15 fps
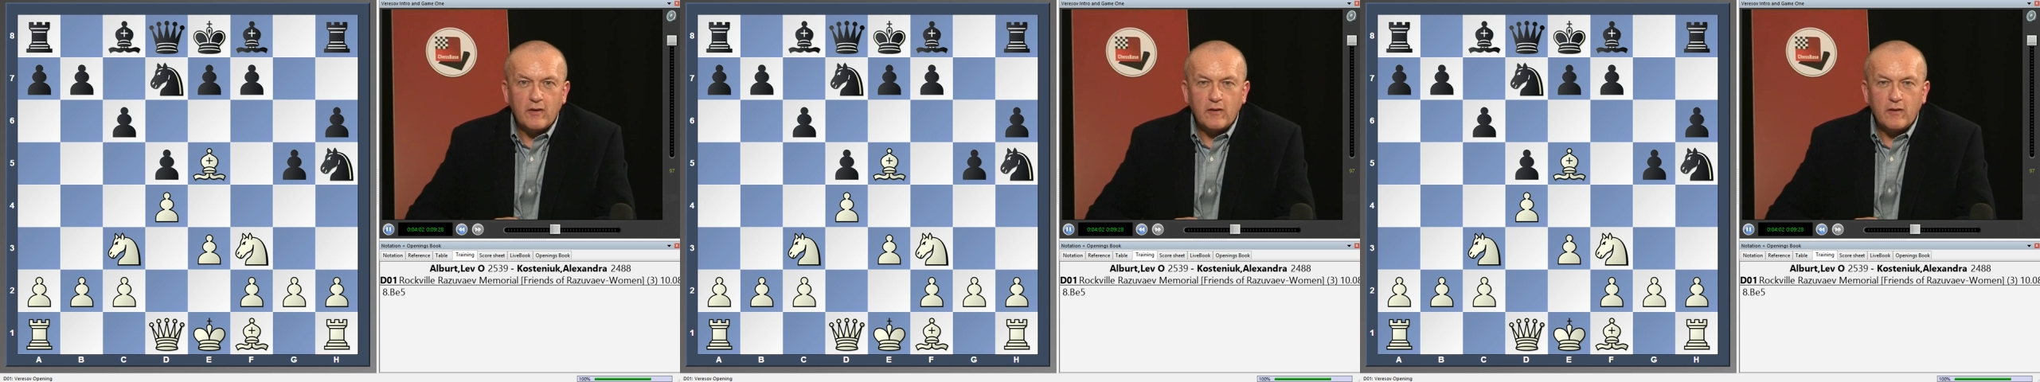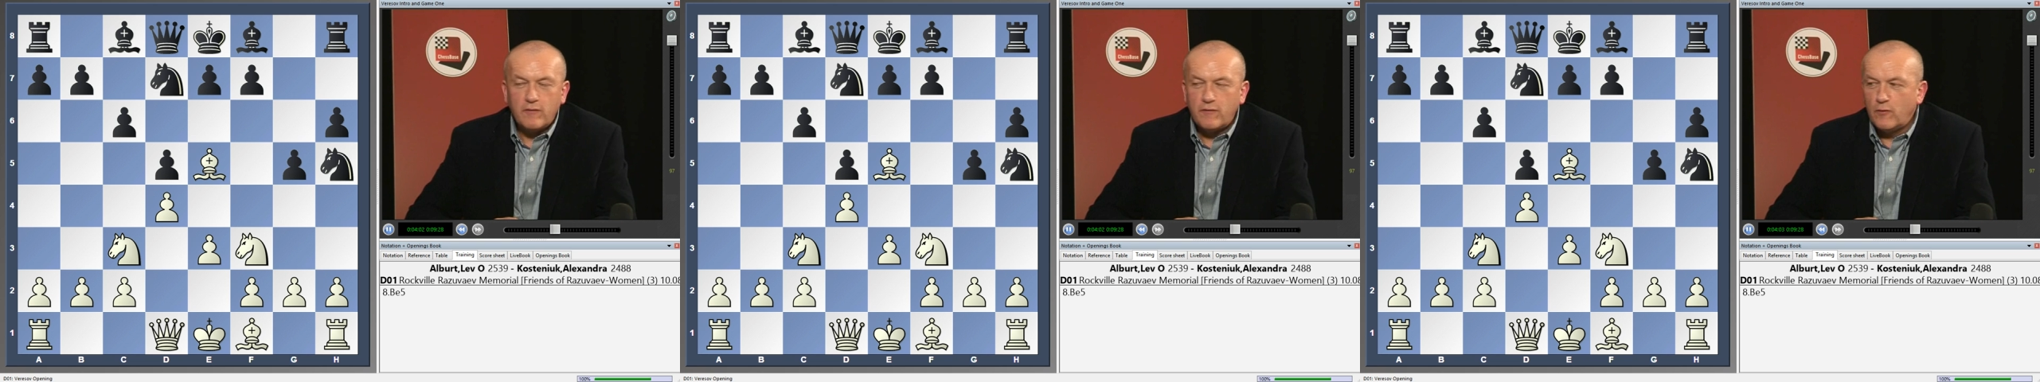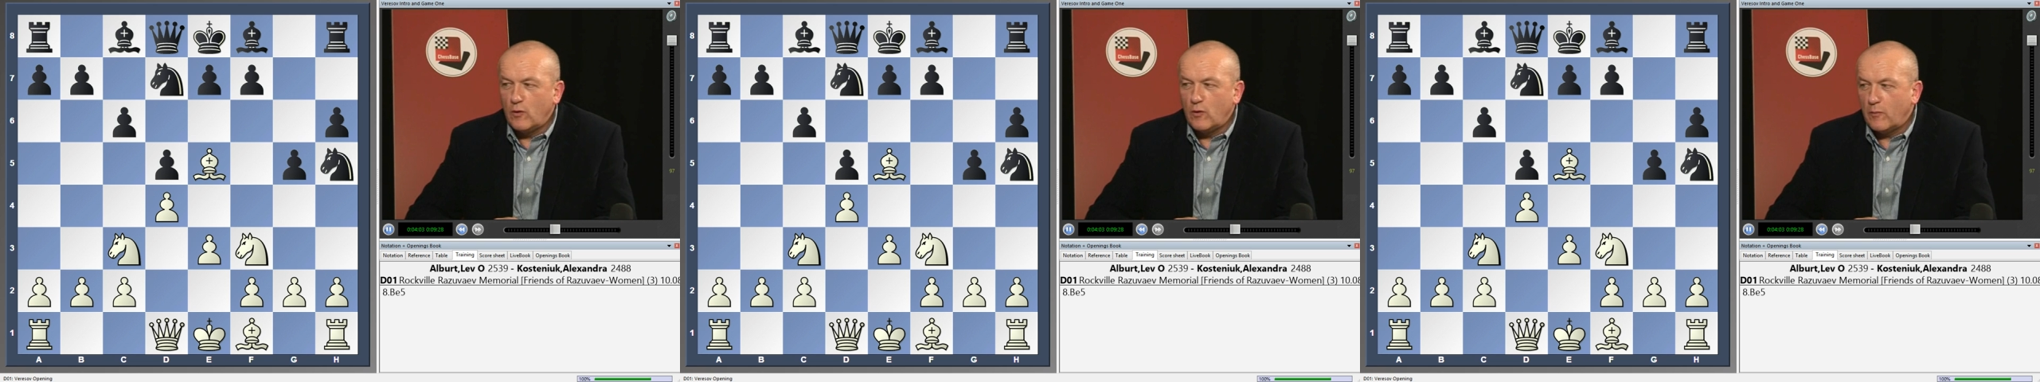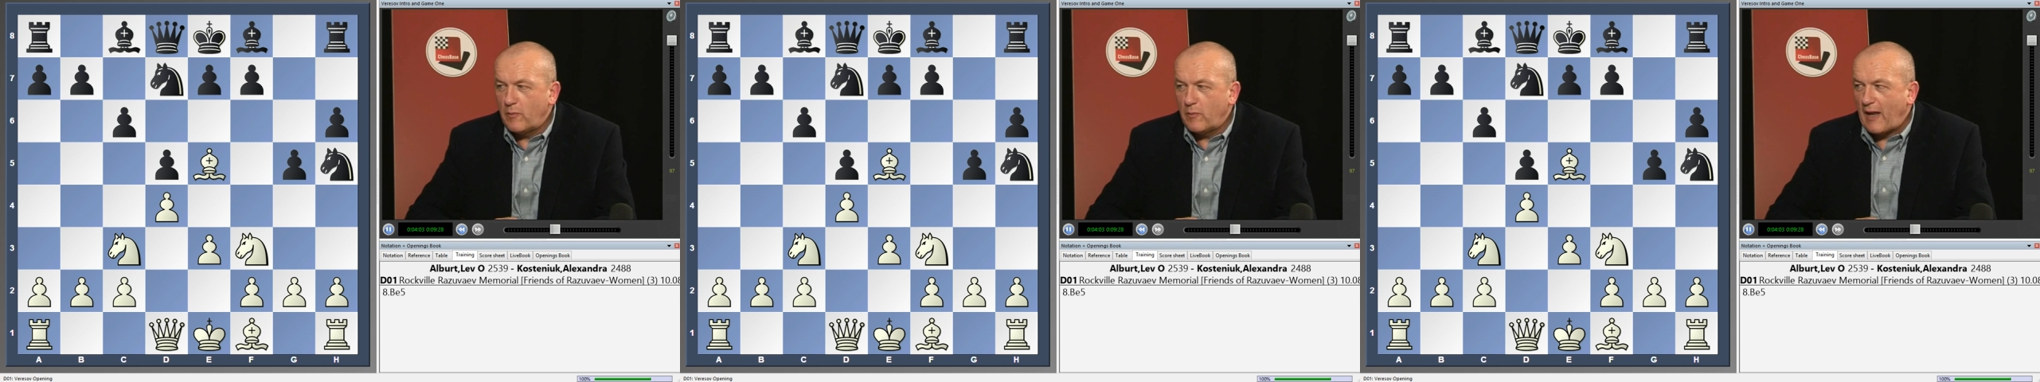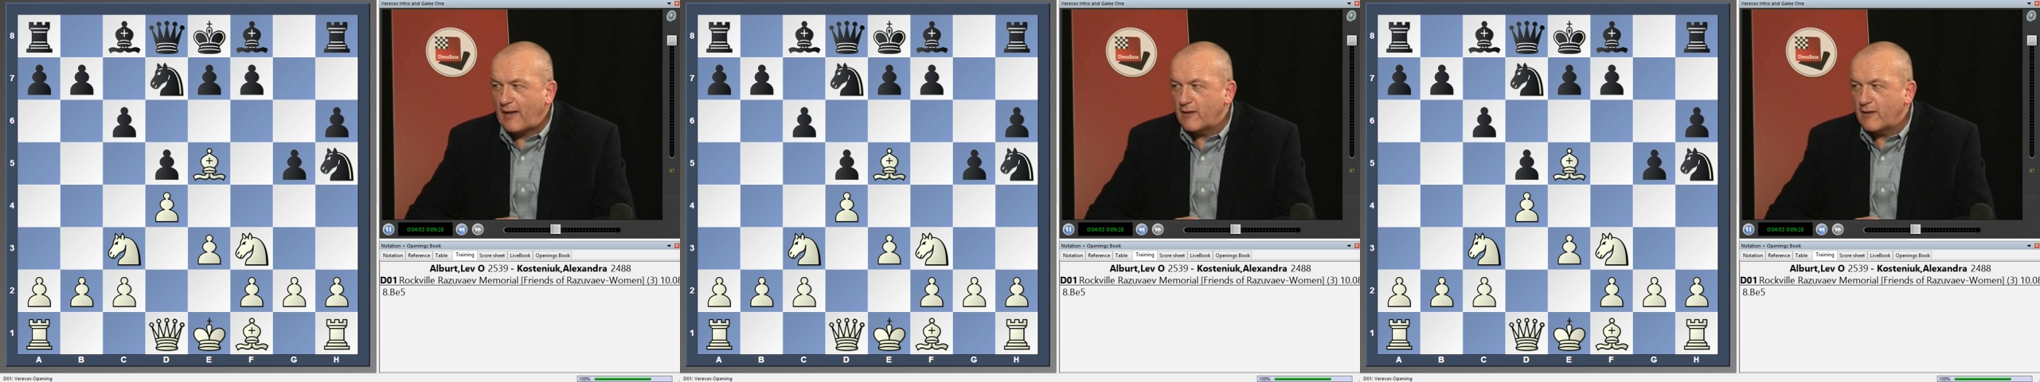for
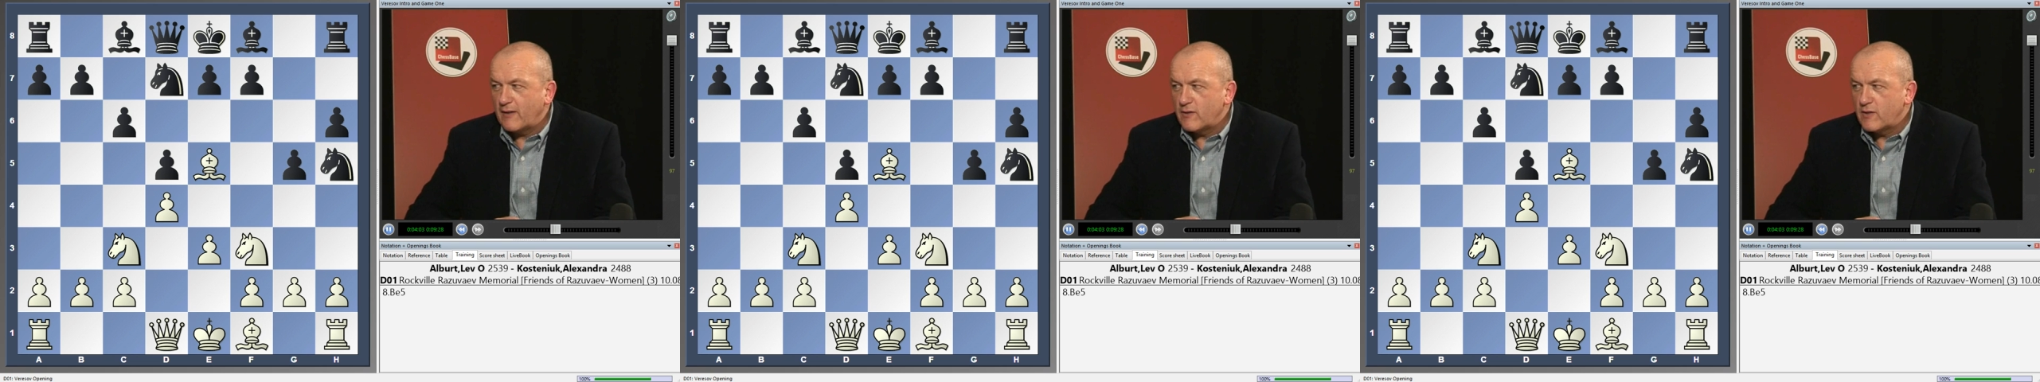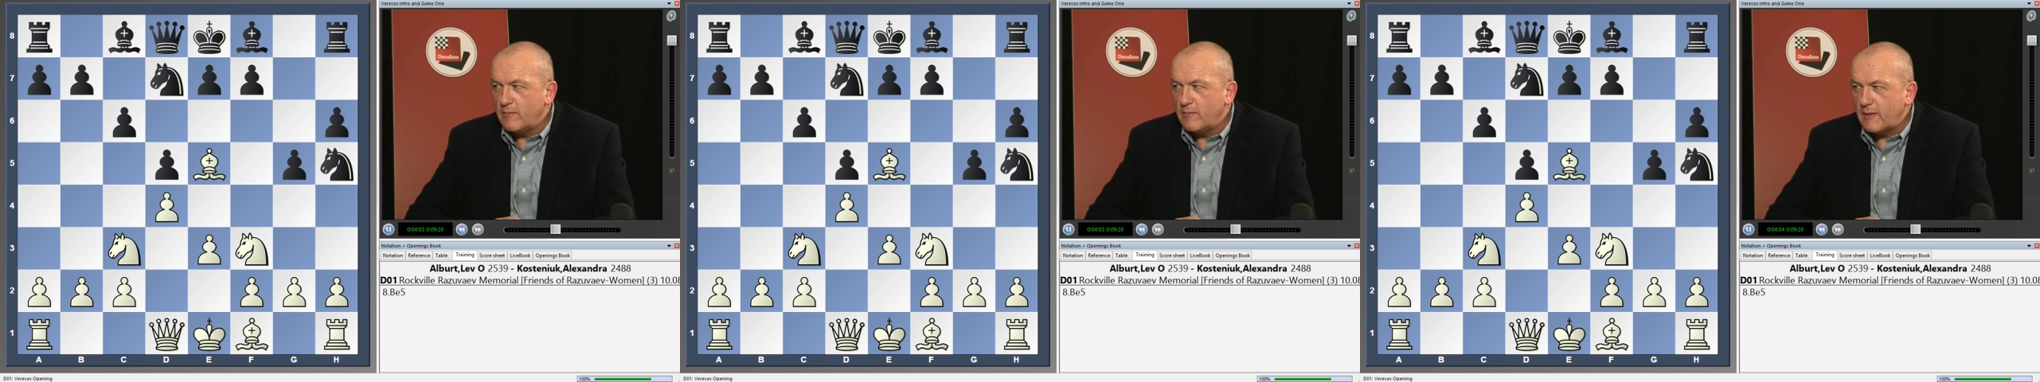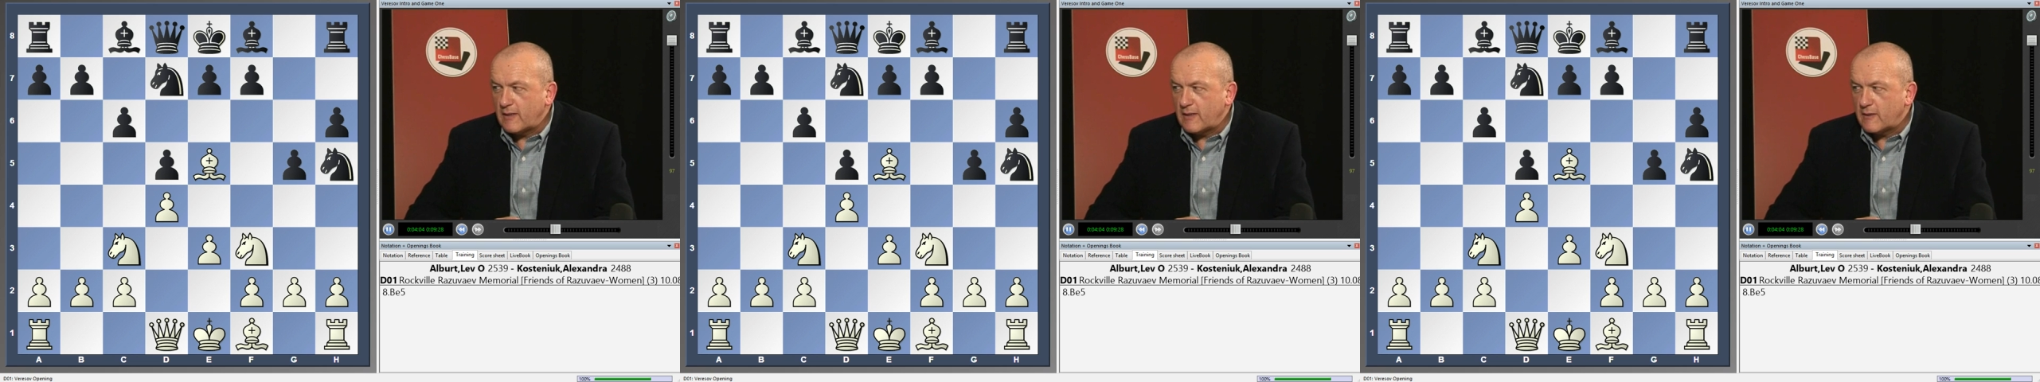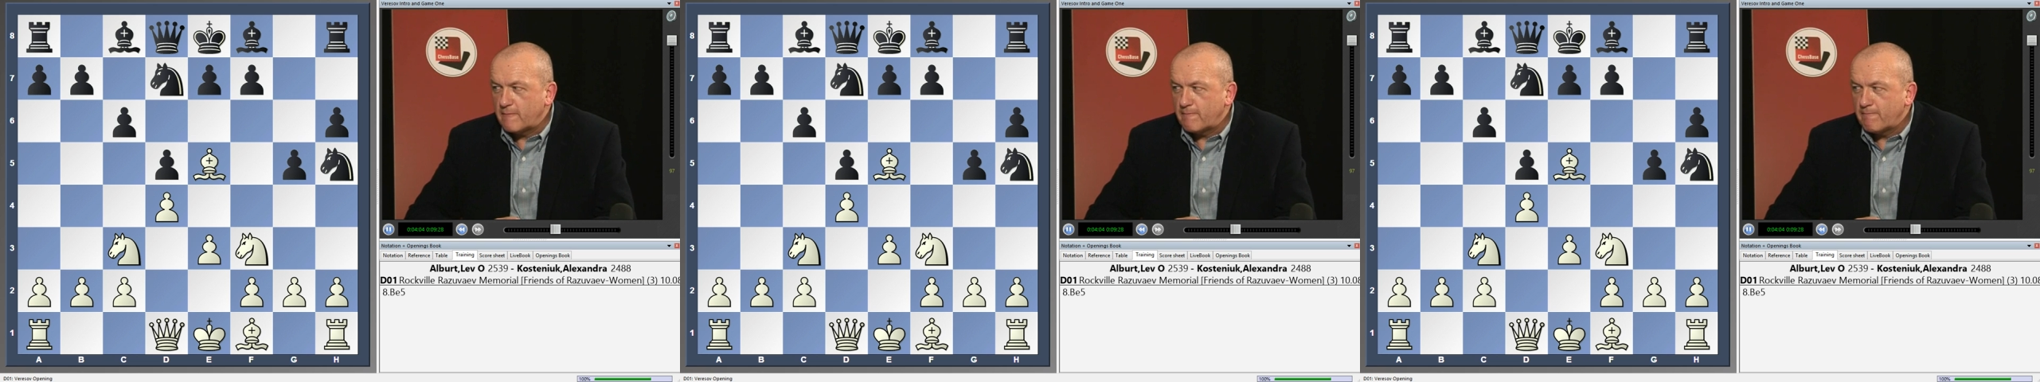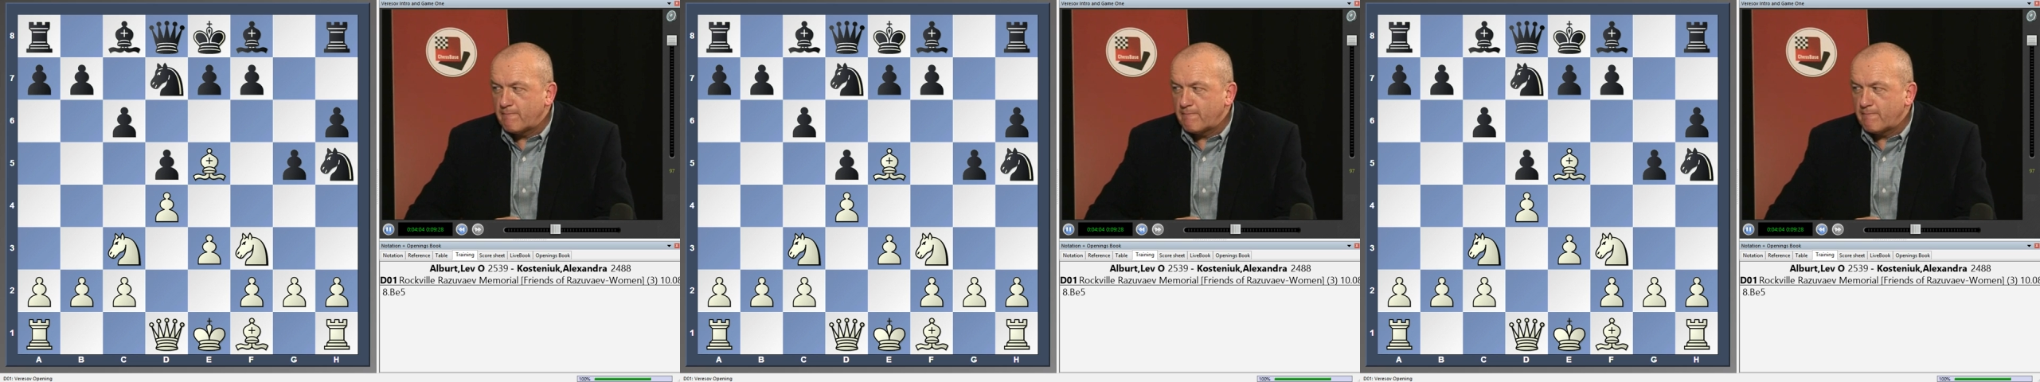black to meet.